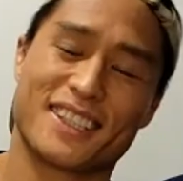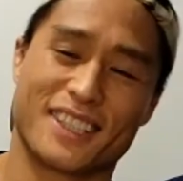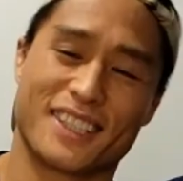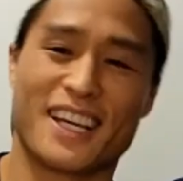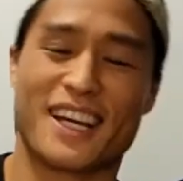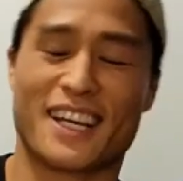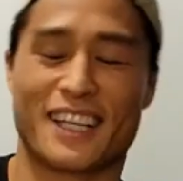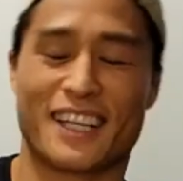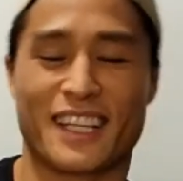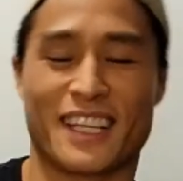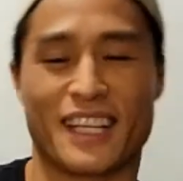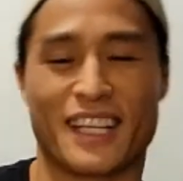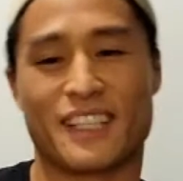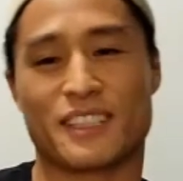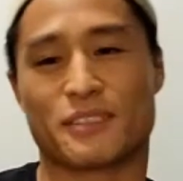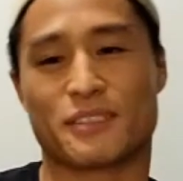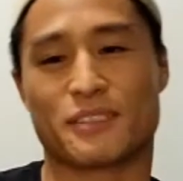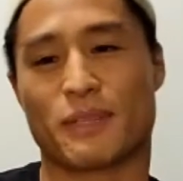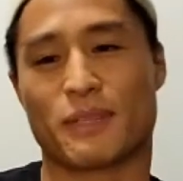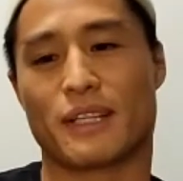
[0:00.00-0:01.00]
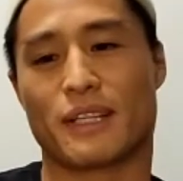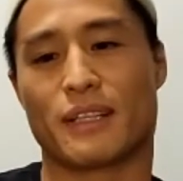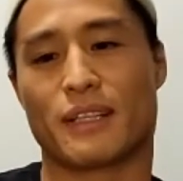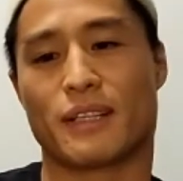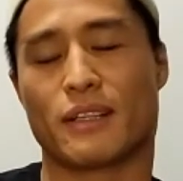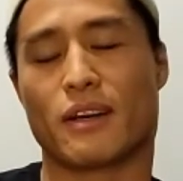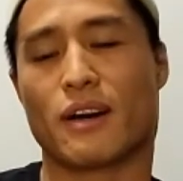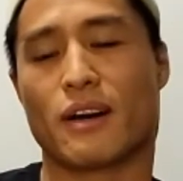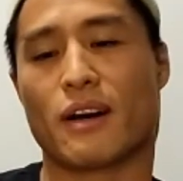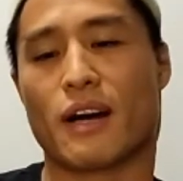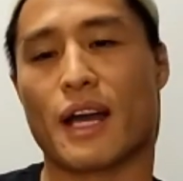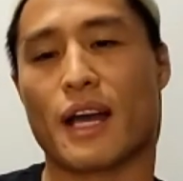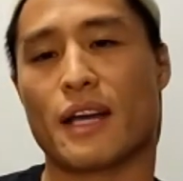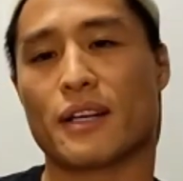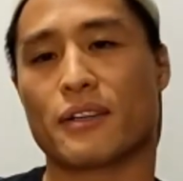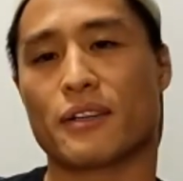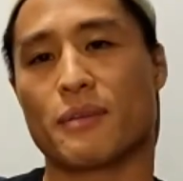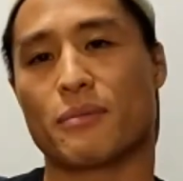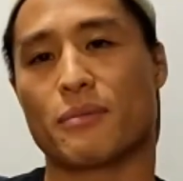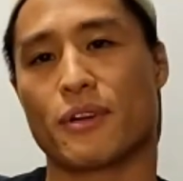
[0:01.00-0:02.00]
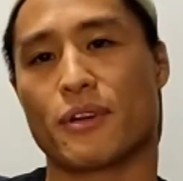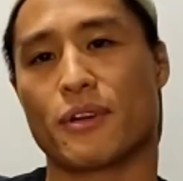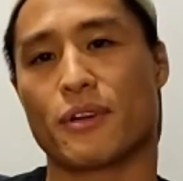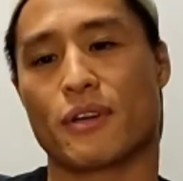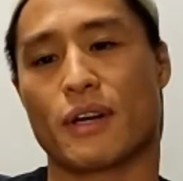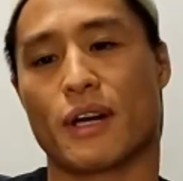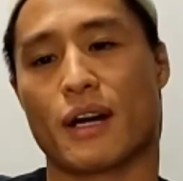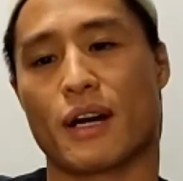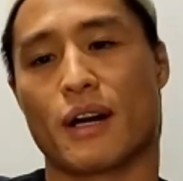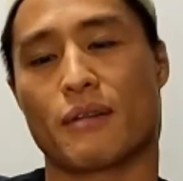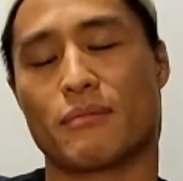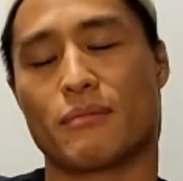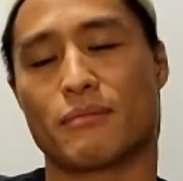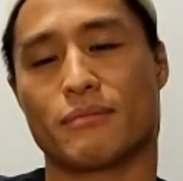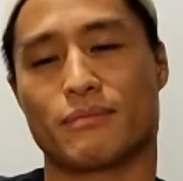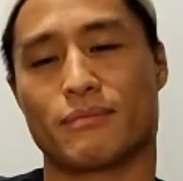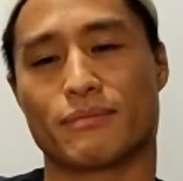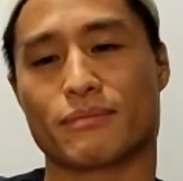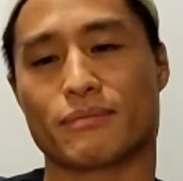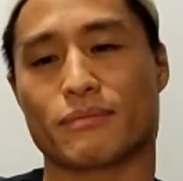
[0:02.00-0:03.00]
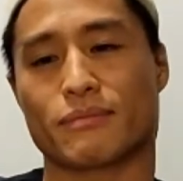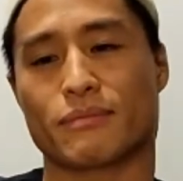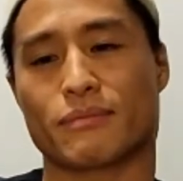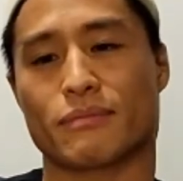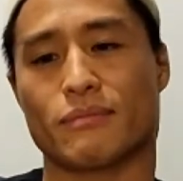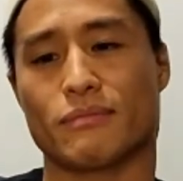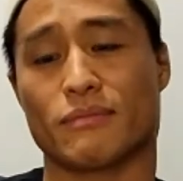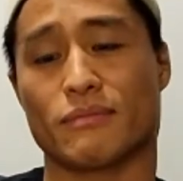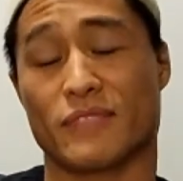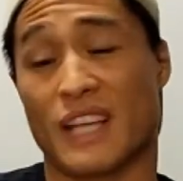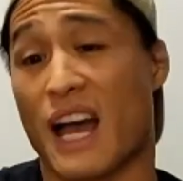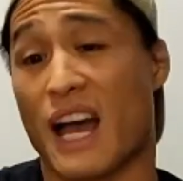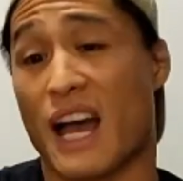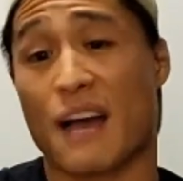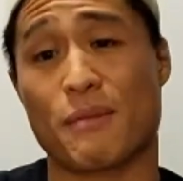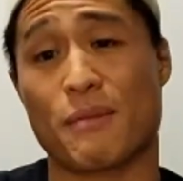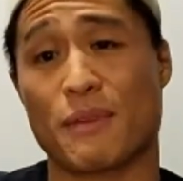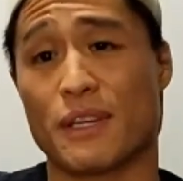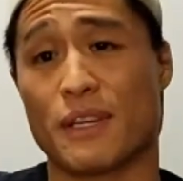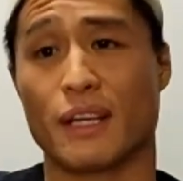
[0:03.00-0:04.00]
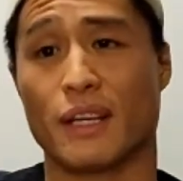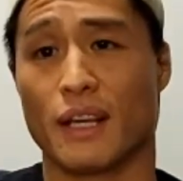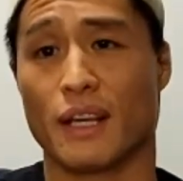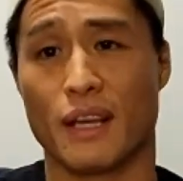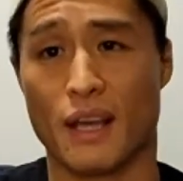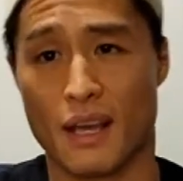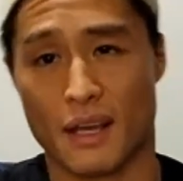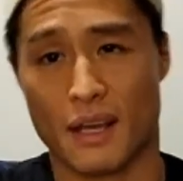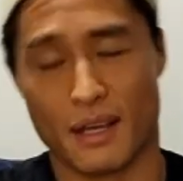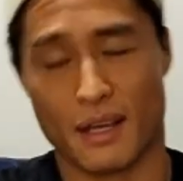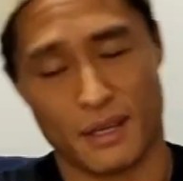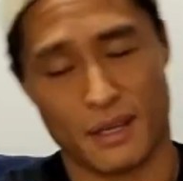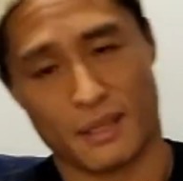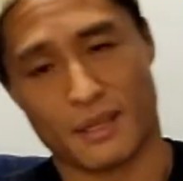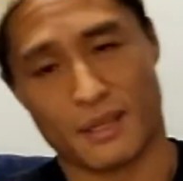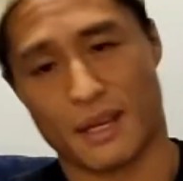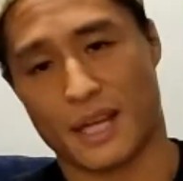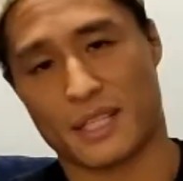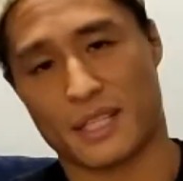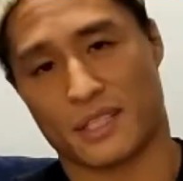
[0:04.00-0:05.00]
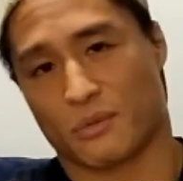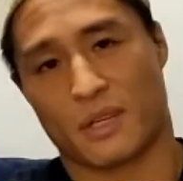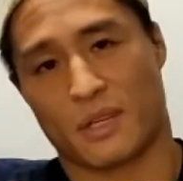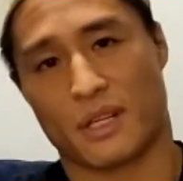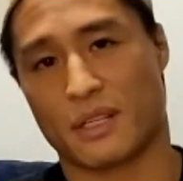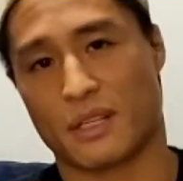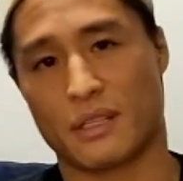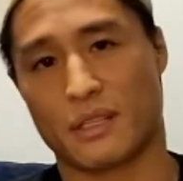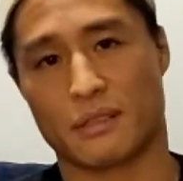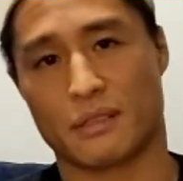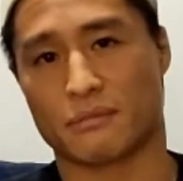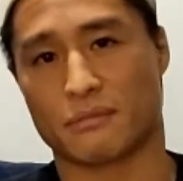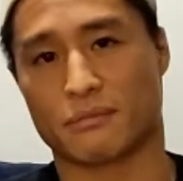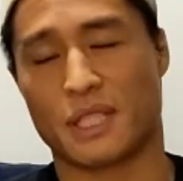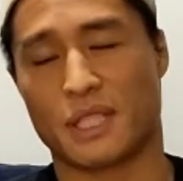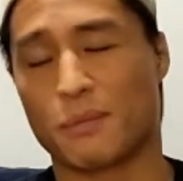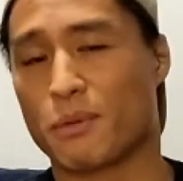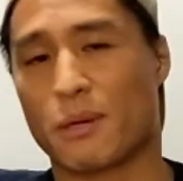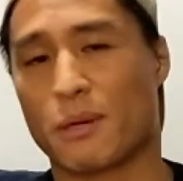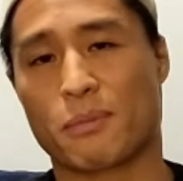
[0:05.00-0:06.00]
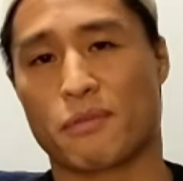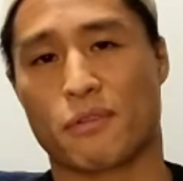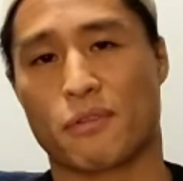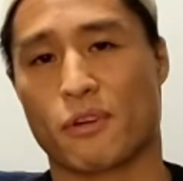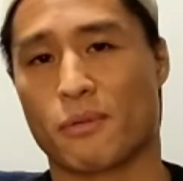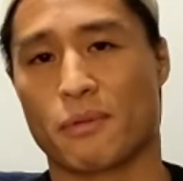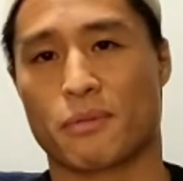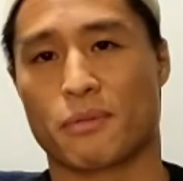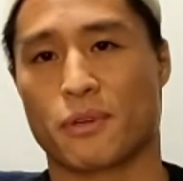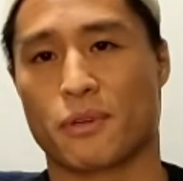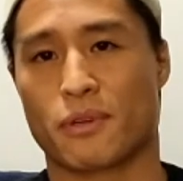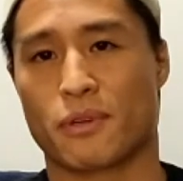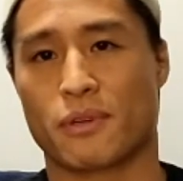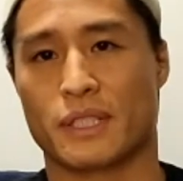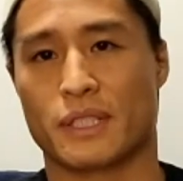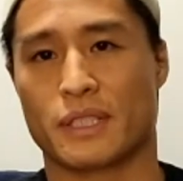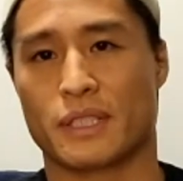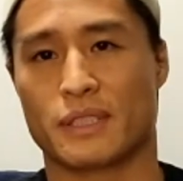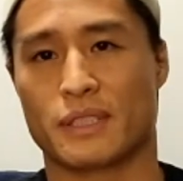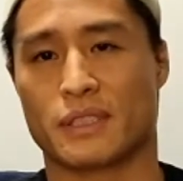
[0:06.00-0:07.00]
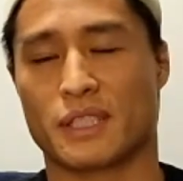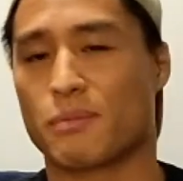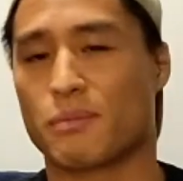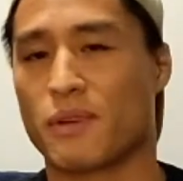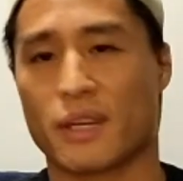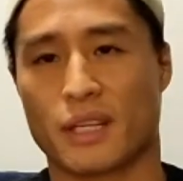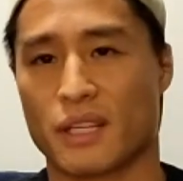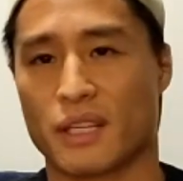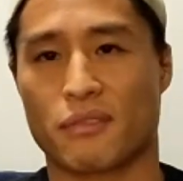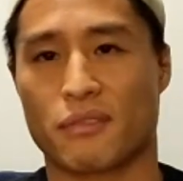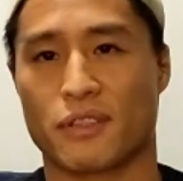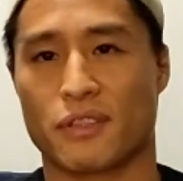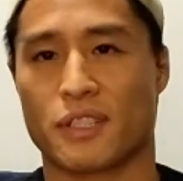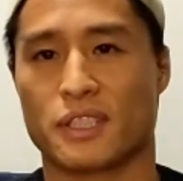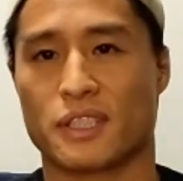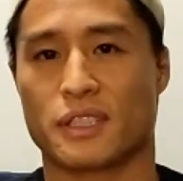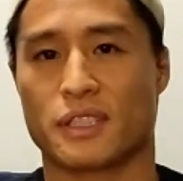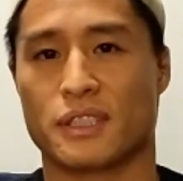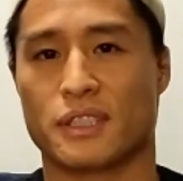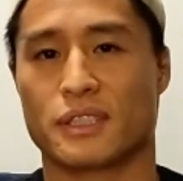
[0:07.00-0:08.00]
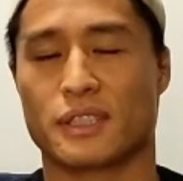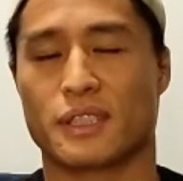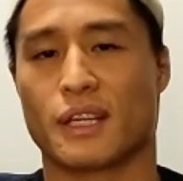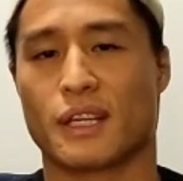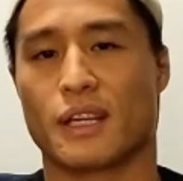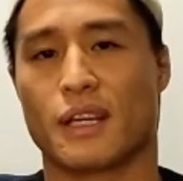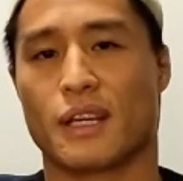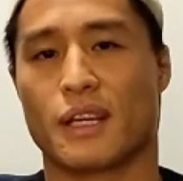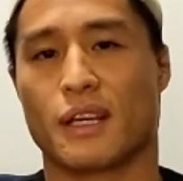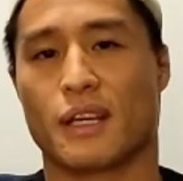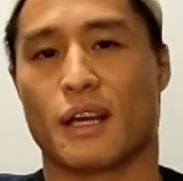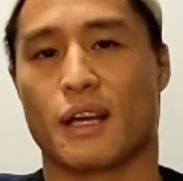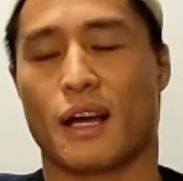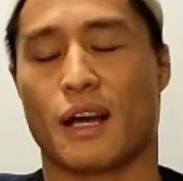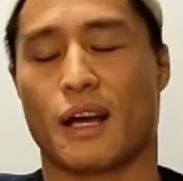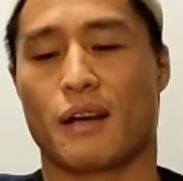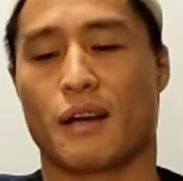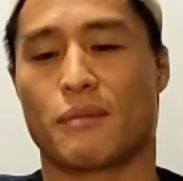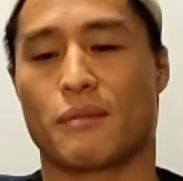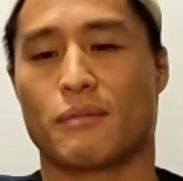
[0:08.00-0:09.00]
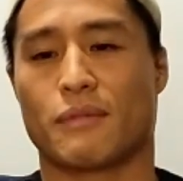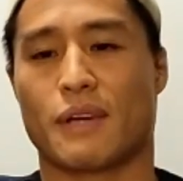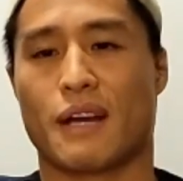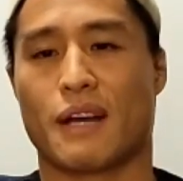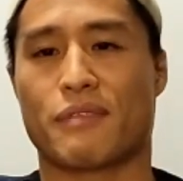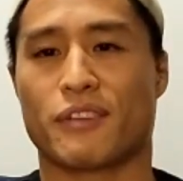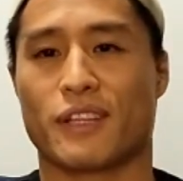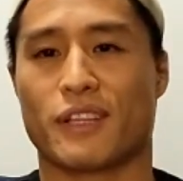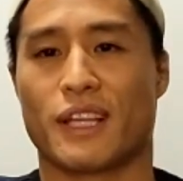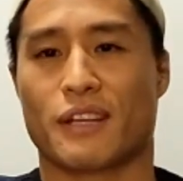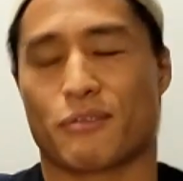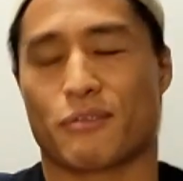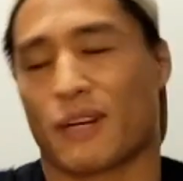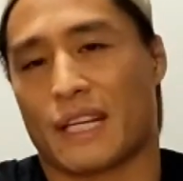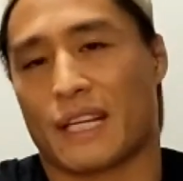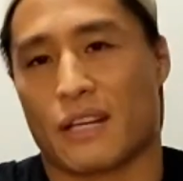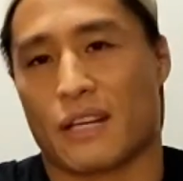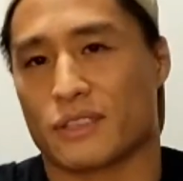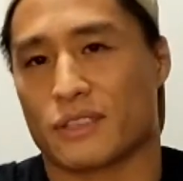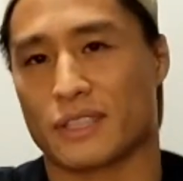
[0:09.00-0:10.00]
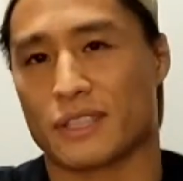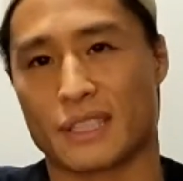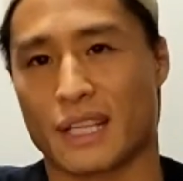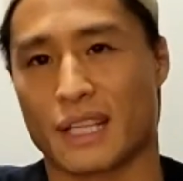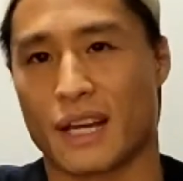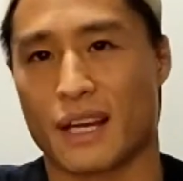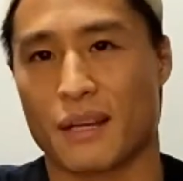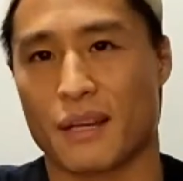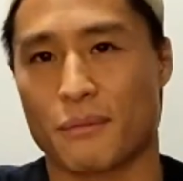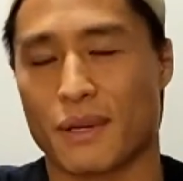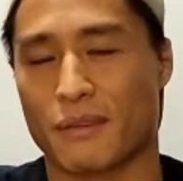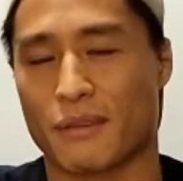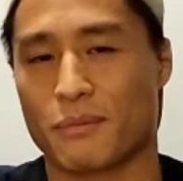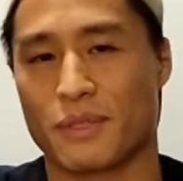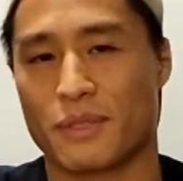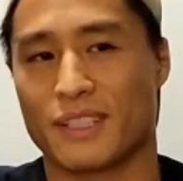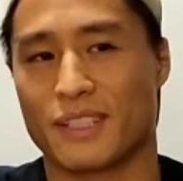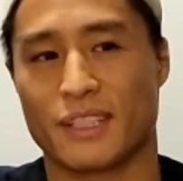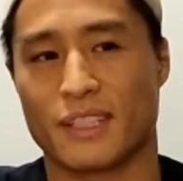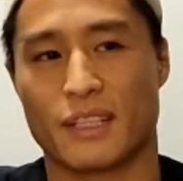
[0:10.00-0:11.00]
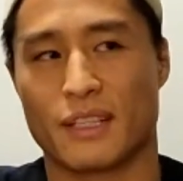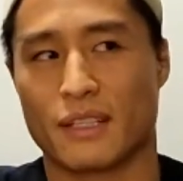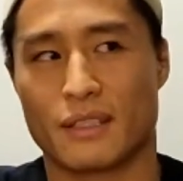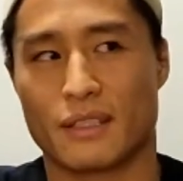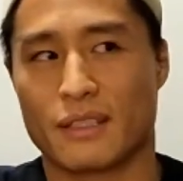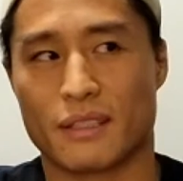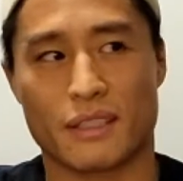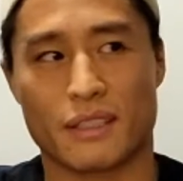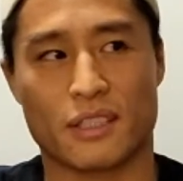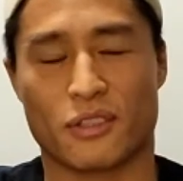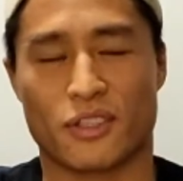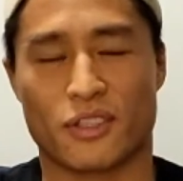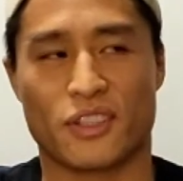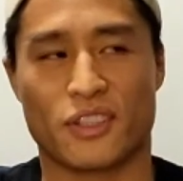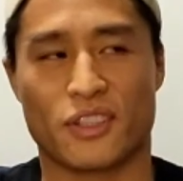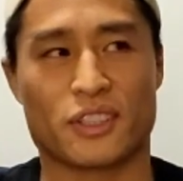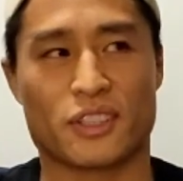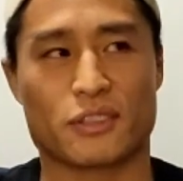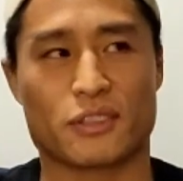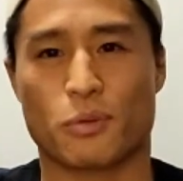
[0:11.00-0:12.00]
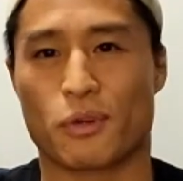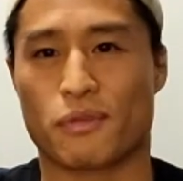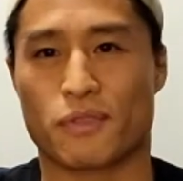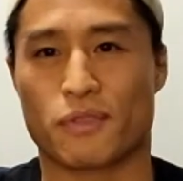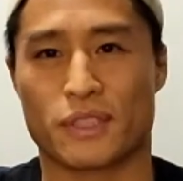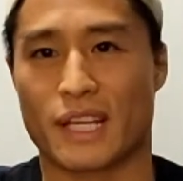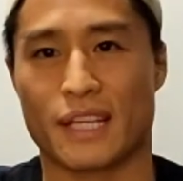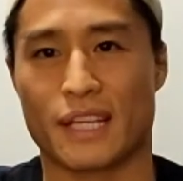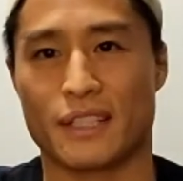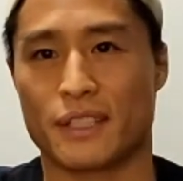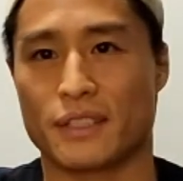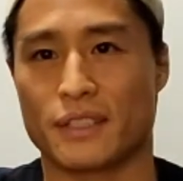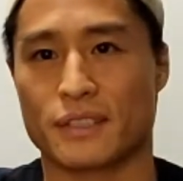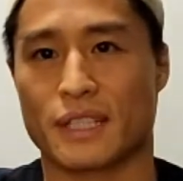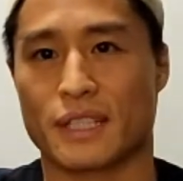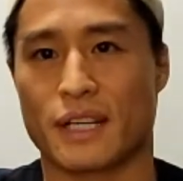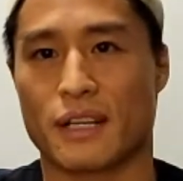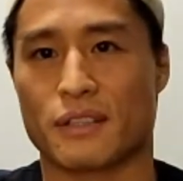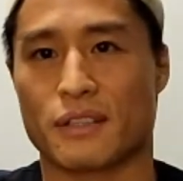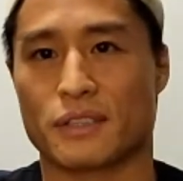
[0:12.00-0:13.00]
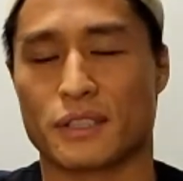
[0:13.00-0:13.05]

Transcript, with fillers: Yeah, that is man. No, I agree, bro. Um, yeah, I mean, I just want to keep on performing, bro, and just keep on getting finishes. Um, I feel like right now is the time. I've been, you know, in this sport for ten years now.